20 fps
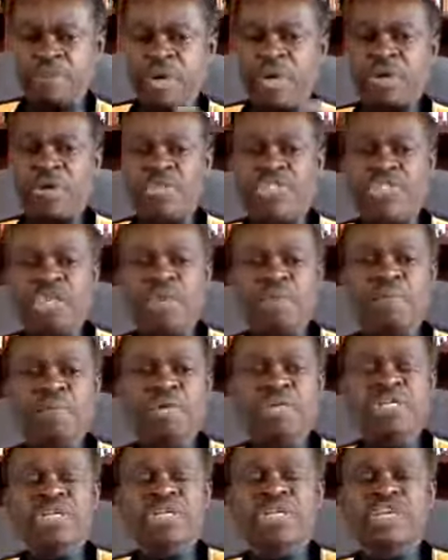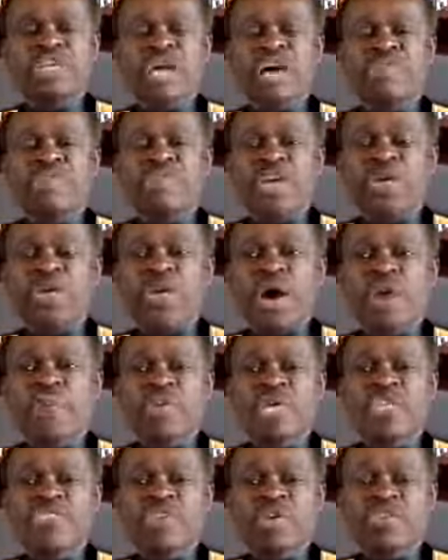Because immediately after
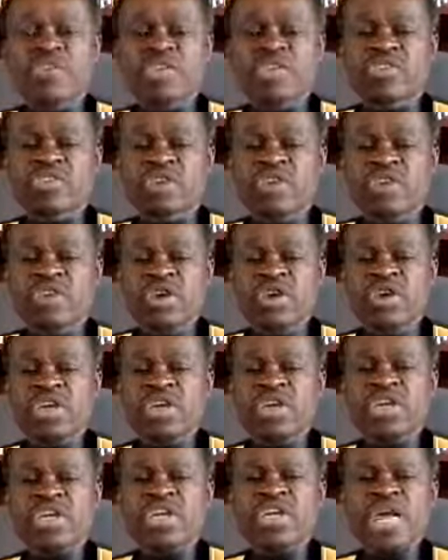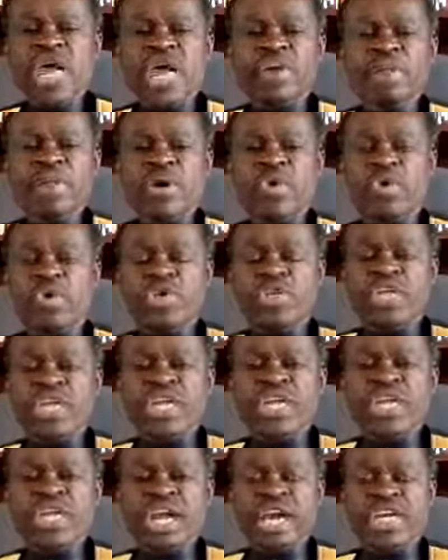Kwame is overthrown, in neighborhood
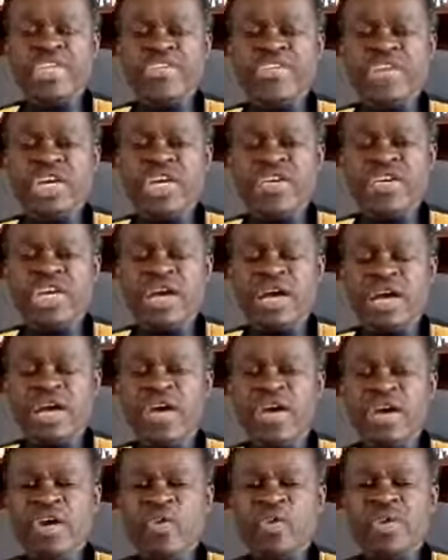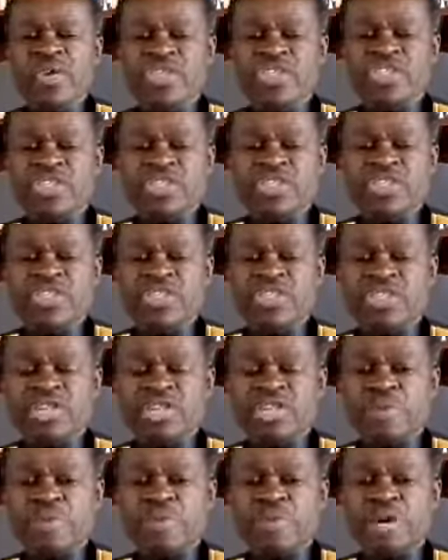in Nigeria, we see the
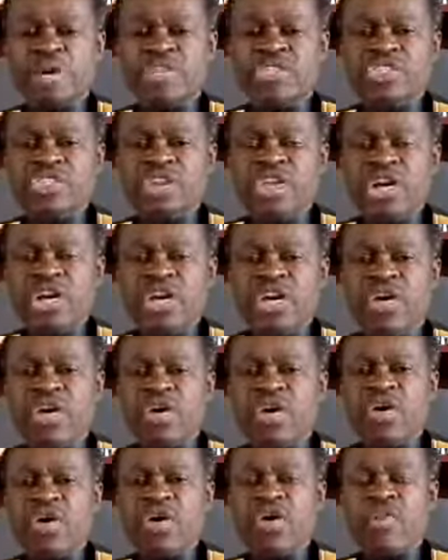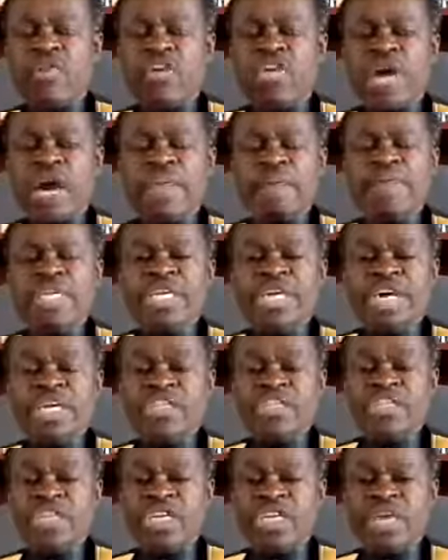departure of Nnamdi
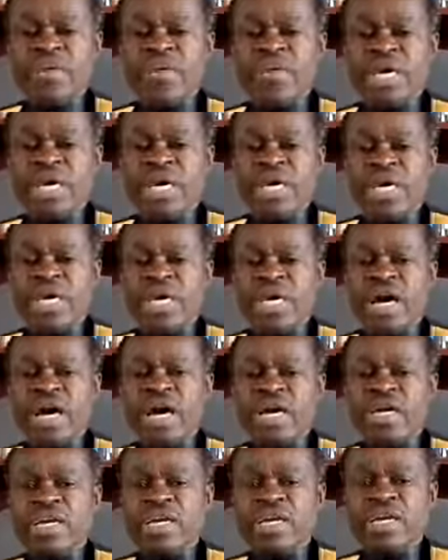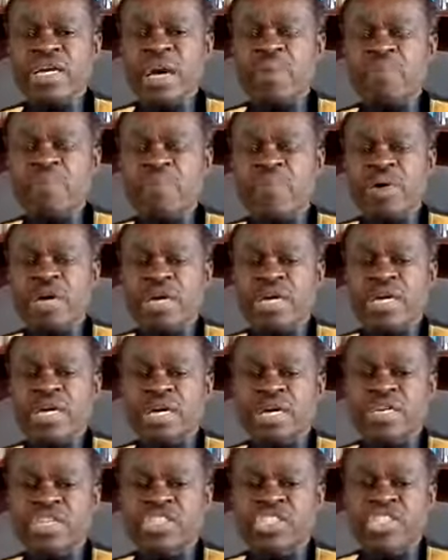Azikiwe and
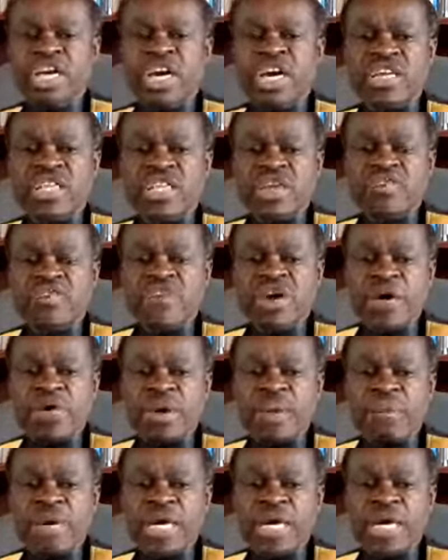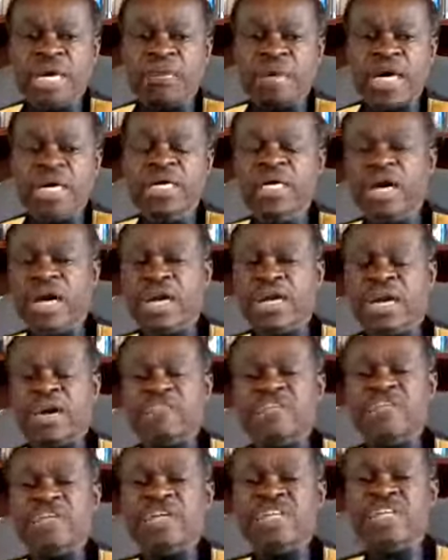Abubakar Tafawa Balewa. And
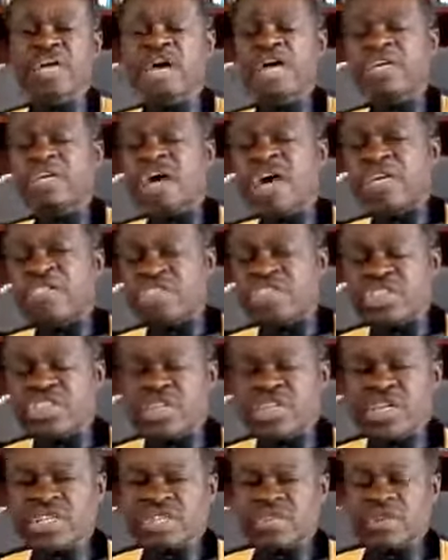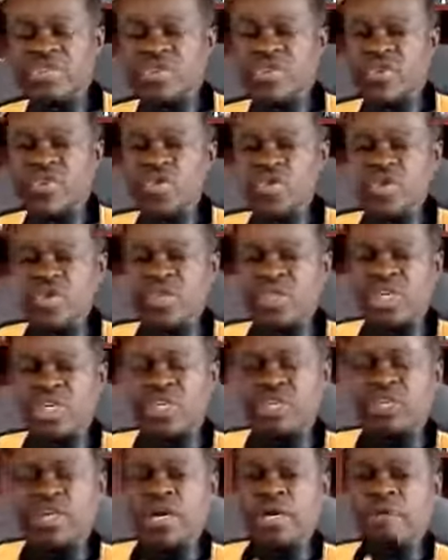after that, a series of coups
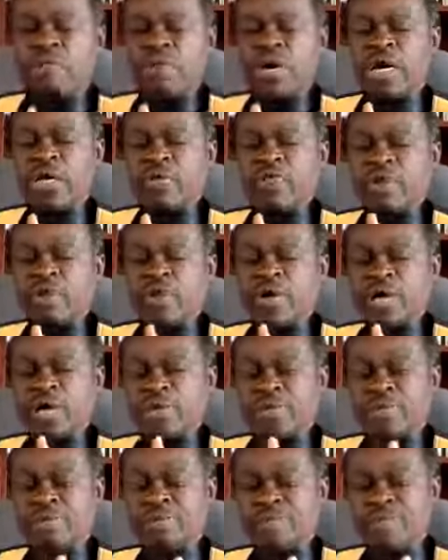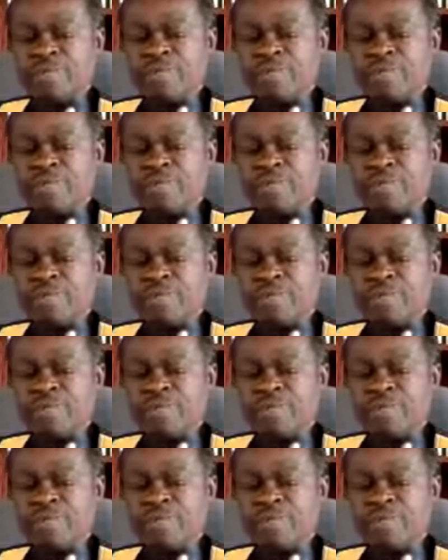in that part of the world.